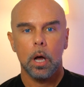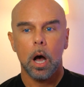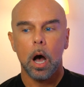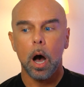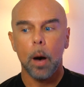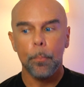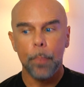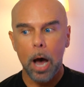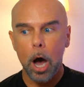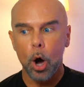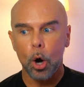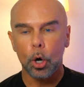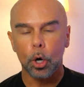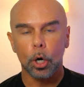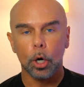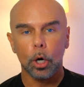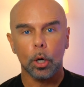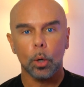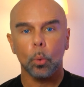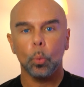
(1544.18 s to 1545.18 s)
about
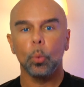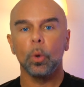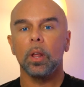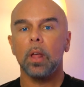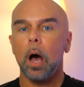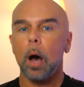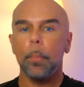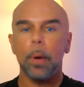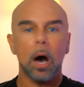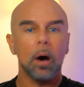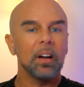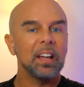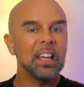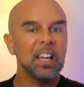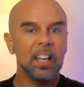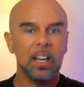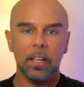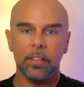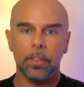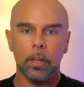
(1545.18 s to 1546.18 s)
her, about
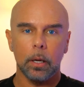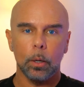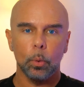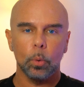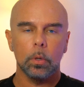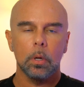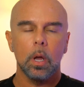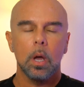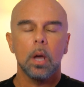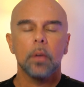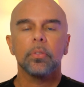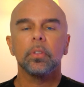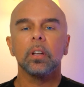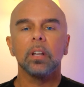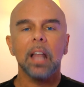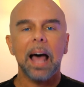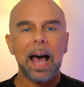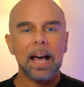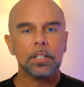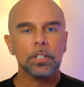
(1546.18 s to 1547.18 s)
anything. The
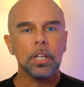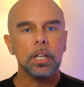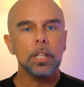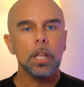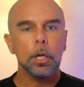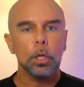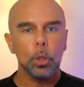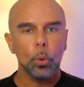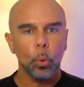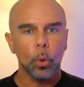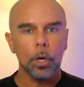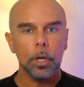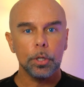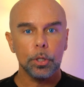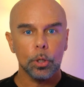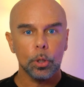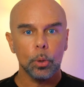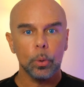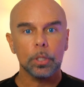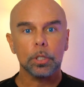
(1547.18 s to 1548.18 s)
last thing that you want to
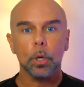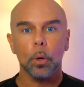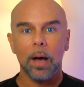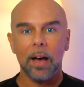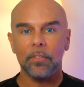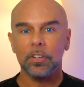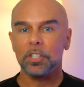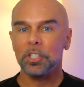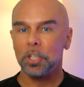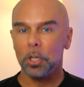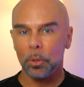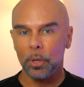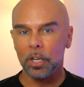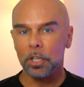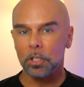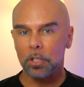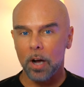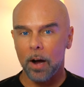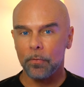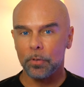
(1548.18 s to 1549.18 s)
do is go have a
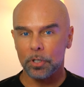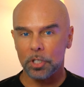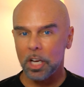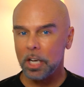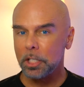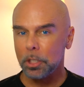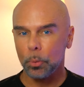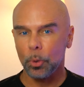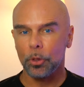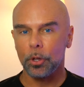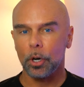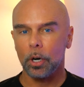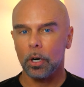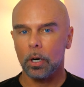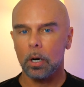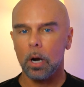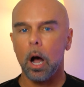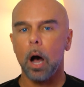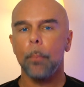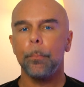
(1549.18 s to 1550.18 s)
serious conversation with
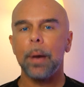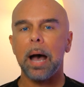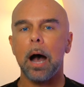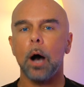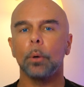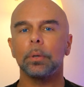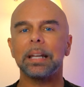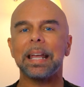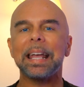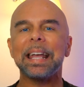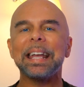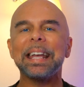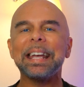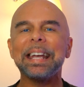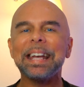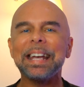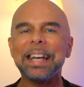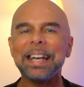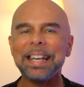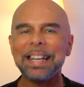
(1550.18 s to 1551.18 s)
her about
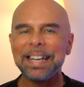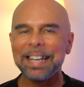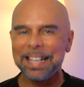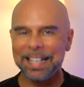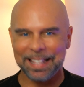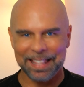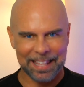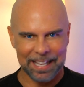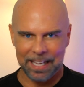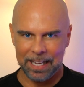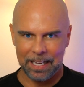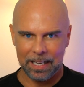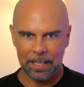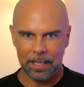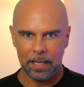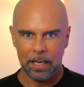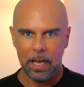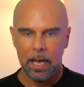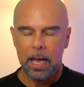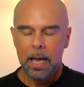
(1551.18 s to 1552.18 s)
anything.
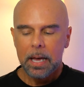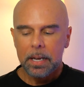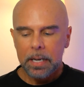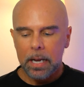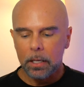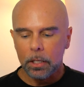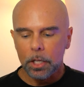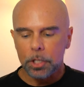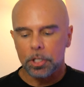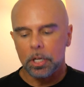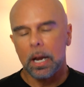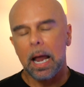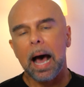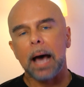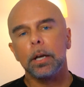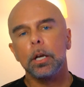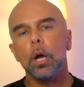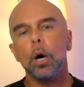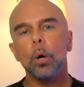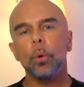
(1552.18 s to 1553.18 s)
Now listen,
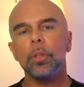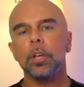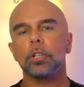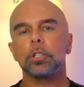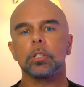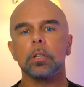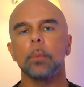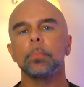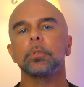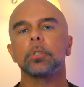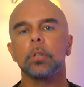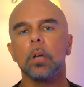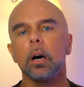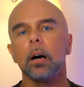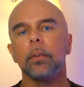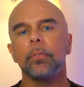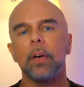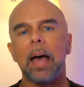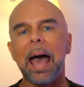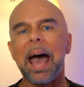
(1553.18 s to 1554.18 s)
I know that some
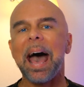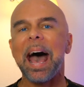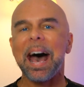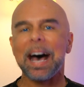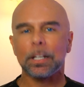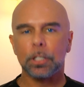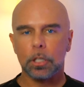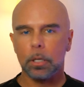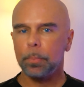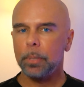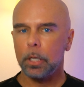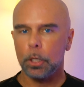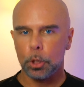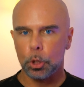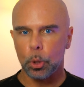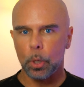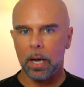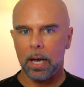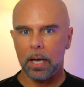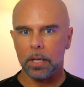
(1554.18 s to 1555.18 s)
stuff has to be
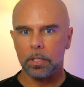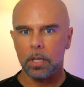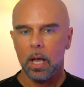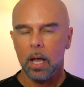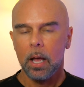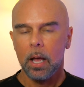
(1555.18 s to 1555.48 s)
addressed.